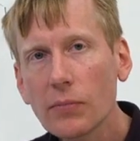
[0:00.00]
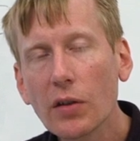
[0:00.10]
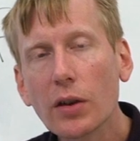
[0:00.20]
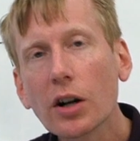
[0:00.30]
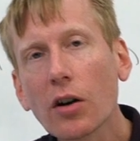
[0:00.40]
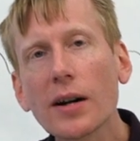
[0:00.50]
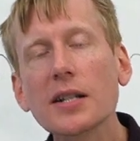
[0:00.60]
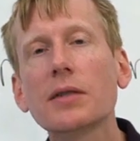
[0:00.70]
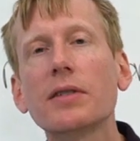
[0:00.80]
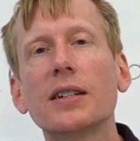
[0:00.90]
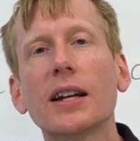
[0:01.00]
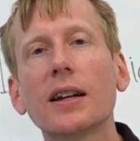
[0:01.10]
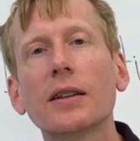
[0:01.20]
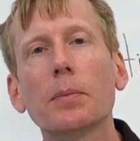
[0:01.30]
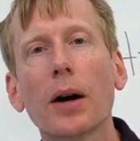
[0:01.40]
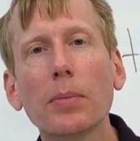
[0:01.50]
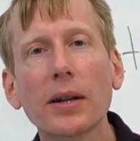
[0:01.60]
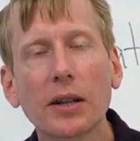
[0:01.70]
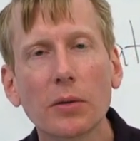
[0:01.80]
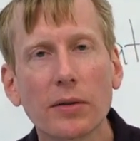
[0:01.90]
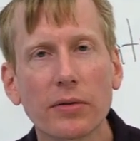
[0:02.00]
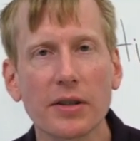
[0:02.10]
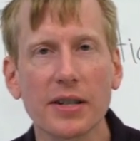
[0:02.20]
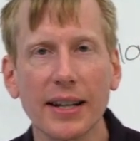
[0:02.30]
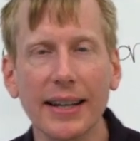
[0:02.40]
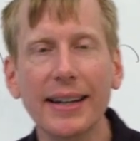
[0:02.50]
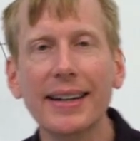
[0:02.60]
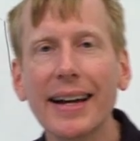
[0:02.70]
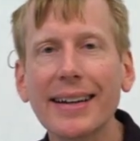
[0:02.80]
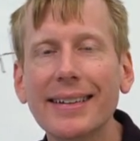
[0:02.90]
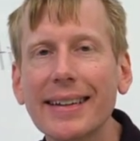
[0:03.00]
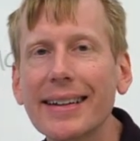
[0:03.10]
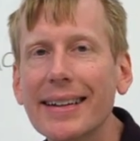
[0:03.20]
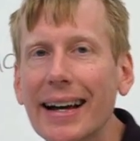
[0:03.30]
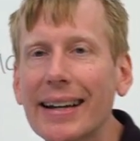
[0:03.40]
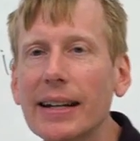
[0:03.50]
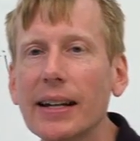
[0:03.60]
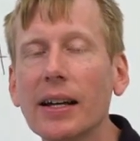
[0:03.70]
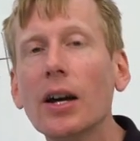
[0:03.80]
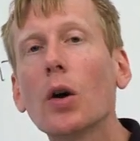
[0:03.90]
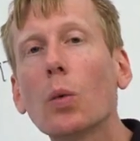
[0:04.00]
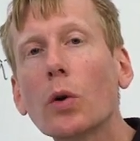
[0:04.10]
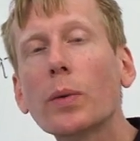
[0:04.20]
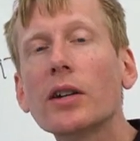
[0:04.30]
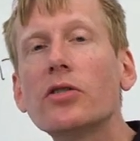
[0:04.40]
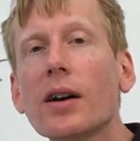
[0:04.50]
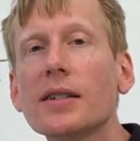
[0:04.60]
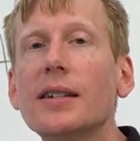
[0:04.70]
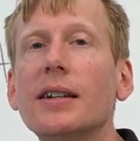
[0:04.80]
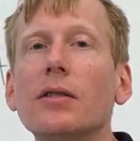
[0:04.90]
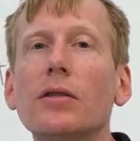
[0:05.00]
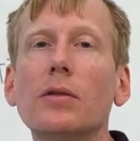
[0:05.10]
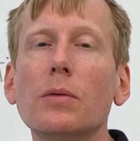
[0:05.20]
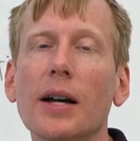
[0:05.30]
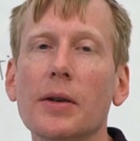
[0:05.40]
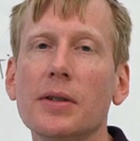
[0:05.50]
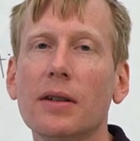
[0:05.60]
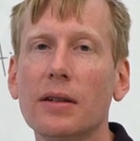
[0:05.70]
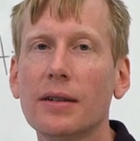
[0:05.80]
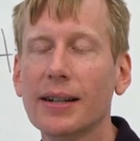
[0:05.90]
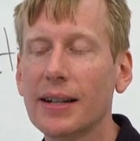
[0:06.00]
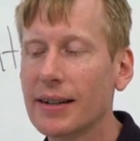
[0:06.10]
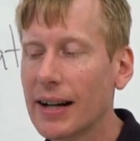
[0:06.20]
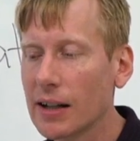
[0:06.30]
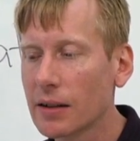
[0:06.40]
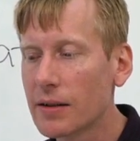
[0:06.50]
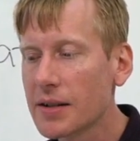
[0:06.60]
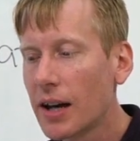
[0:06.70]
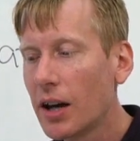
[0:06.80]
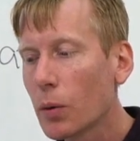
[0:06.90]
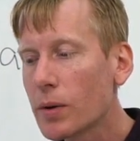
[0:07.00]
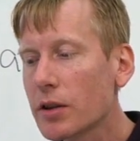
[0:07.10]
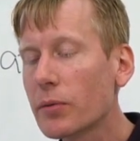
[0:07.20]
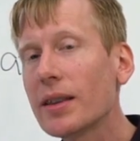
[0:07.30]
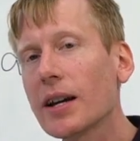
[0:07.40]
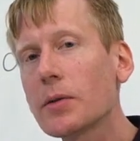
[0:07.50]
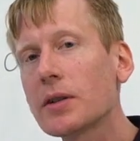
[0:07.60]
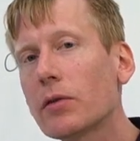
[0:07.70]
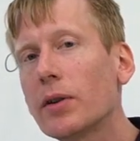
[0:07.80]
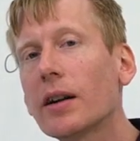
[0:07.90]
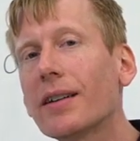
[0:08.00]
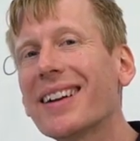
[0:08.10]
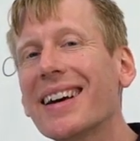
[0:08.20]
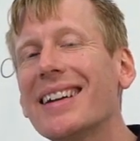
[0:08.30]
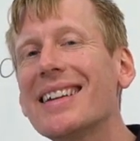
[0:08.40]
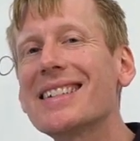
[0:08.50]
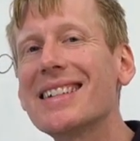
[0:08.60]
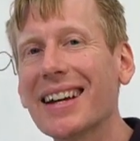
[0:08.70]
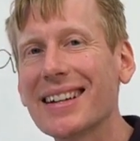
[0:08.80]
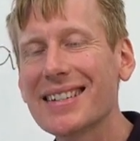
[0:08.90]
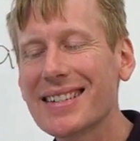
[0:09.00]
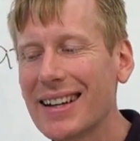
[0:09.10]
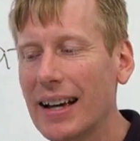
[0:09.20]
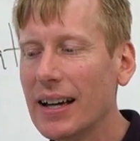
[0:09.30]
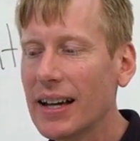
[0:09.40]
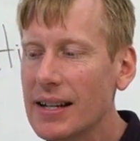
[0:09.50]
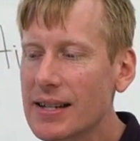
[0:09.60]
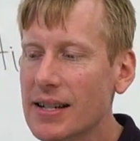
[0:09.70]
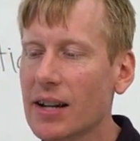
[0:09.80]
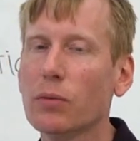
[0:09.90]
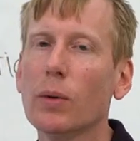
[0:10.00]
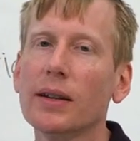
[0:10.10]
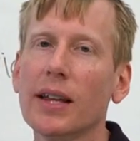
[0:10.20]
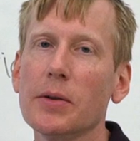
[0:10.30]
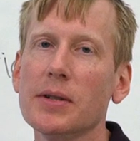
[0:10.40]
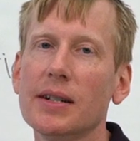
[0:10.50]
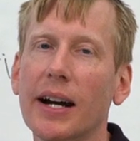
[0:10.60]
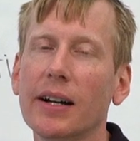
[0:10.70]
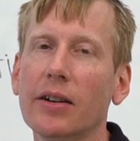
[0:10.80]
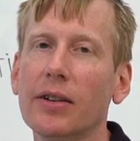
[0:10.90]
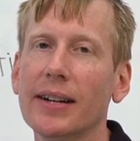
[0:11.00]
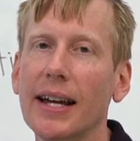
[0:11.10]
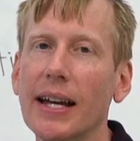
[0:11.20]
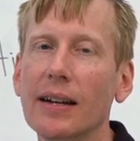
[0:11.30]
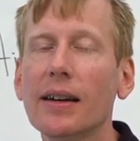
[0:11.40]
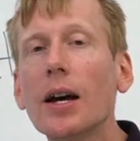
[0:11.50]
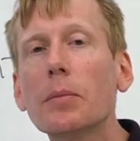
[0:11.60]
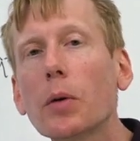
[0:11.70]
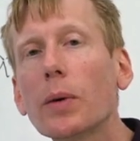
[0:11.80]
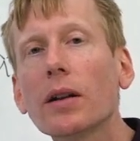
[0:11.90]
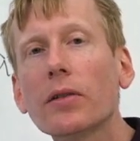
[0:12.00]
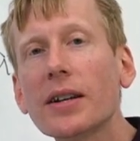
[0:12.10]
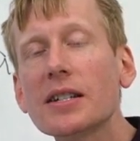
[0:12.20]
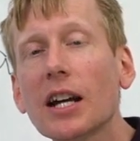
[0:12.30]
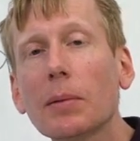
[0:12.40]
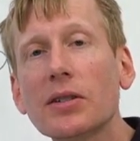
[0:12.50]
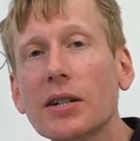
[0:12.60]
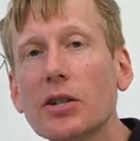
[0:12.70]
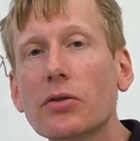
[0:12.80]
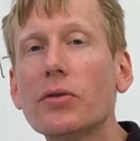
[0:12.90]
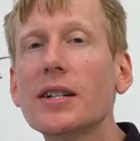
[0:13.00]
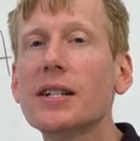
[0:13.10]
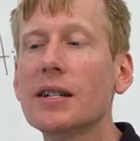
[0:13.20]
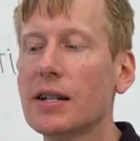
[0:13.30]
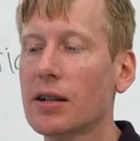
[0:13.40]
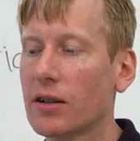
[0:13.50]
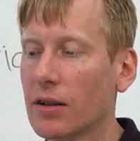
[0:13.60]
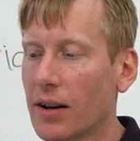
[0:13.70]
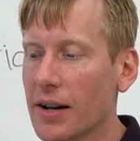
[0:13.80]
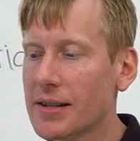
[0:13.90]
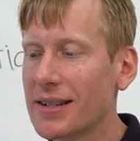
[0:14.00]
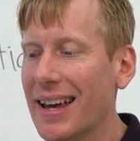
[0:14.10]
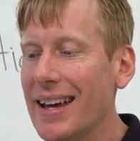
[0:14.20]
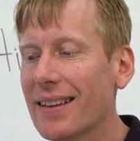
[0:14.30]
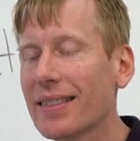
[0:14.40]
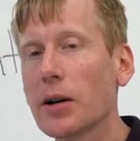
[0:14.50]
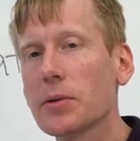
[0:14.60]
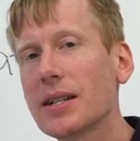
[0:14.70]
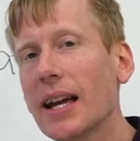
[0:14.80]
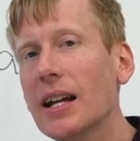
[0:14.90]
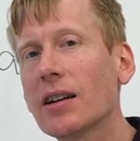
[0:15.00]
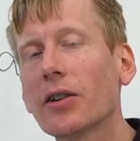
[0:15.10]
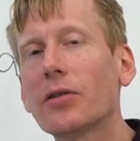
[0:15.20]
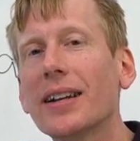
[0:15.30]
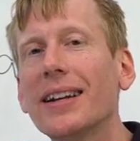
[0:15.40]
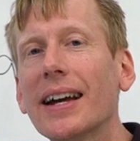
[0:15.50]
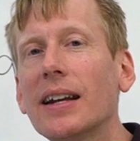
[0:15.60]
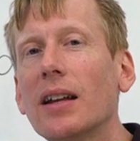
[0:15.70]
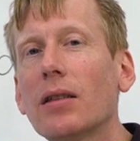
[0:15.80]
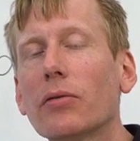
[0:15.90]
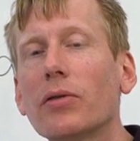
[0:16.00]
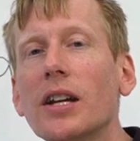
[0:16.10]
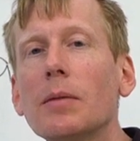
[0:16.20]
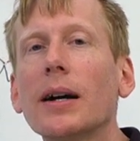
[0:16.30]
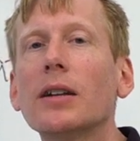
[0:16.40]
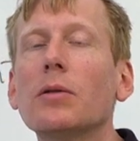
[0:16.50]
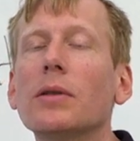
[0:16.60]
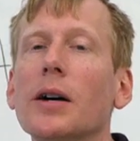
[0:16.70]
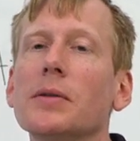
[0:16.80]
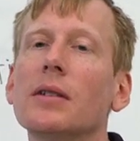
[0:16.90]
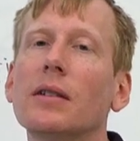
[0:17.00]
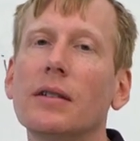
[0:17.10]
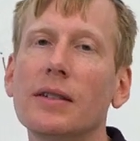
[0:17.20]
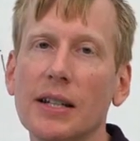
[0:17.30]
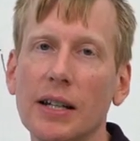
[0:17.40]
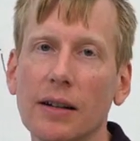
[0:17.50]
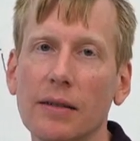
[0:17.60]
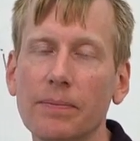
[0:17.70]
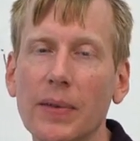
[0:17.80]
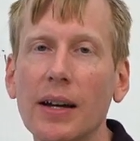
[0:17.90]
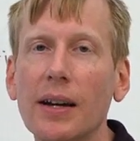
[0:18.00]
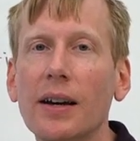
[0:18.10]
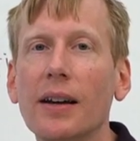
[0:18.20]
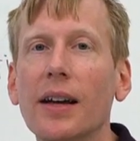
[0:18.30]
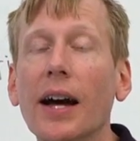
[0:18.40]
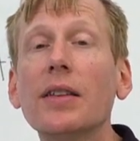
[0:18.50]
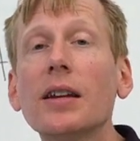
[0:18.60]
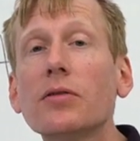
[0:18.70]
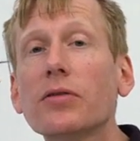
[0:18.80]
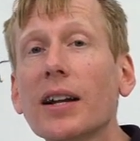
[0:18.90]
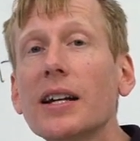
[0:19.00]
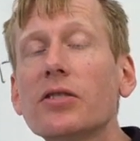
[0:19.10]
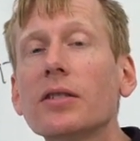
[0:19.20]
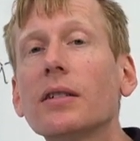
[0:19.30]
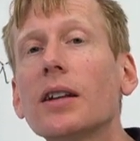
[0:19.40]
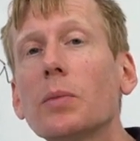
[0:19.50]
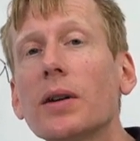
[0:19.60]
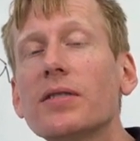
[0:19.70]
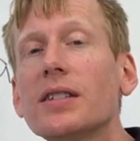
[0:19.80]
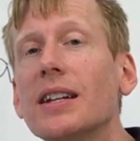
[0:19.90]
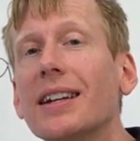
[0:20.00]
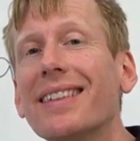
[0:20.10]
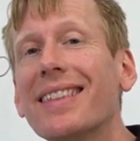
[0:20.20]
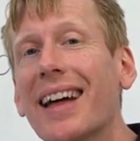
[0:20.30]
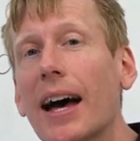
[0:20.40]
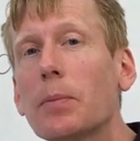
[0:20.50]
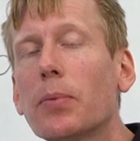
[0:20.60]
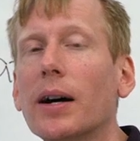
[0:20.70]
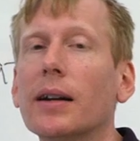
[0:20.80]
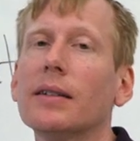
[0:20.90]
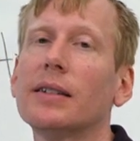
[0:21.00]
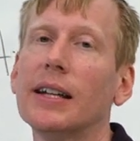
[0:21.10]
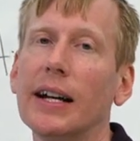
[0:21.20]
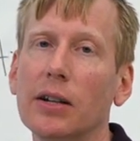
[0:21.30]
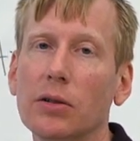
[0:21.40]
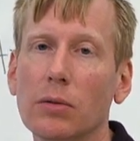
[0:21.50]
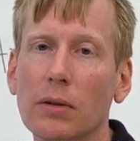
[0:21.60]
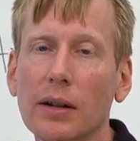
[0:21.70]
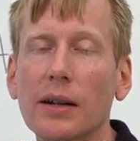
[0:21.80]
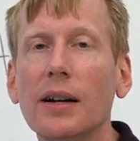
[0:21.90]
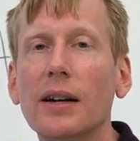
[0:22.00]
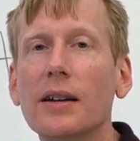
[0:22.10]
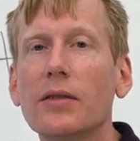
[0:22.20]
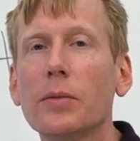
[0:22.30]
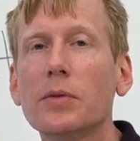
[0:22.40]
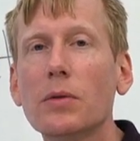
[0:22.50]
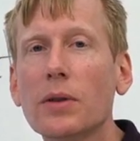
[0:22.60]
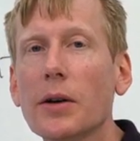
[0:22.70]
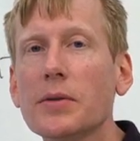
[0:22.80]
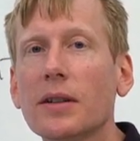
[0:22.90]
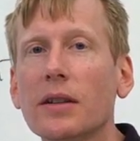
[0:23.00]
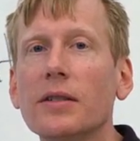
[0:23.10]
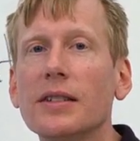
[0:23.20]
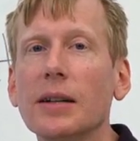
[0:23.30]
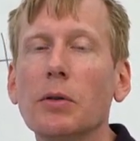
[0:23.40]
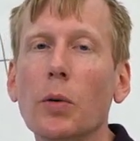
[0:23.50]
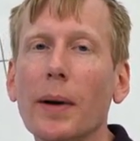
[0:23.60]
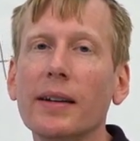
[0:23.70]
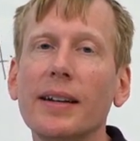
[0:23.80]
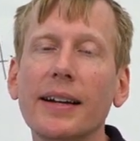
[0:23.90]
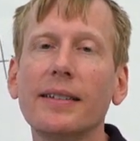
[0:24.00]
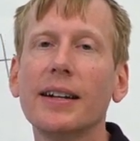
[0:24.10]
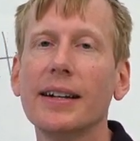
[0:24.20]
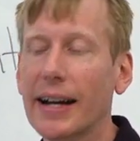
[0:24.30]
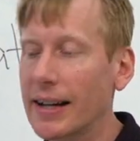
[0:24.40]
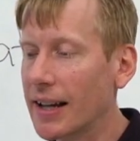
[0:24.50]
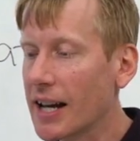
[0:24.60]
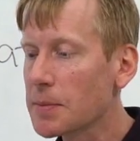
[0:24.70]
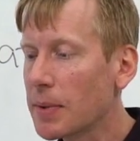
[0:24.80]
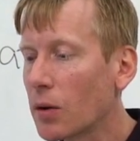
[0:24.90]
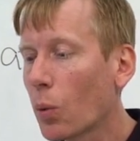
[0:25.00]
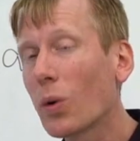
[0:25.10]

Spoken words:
the cost of attending the public university in 1990, when we adjusted into 2013 dollars, was $3,396 instead of $1,908. But we already established it has risen in cost to $8,893 by 2013. And the inflation that we've seen in that product category from 2013, going back to 1990, has been